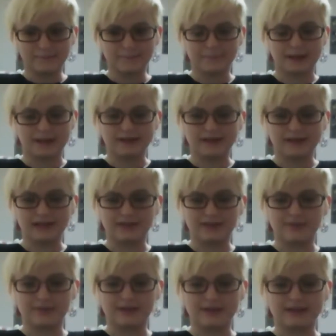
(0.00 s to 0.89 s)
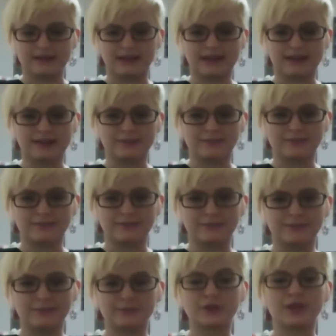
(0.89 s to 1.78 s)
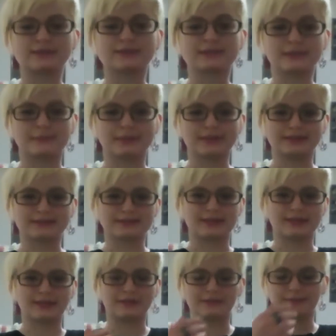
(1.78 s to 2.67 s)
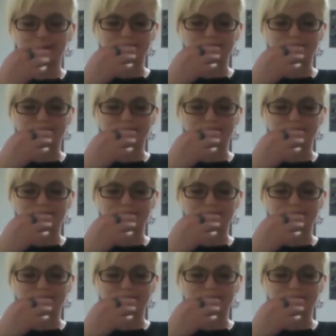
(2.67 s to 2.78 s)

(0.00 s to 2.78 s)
bonding with my deck and trusting myself,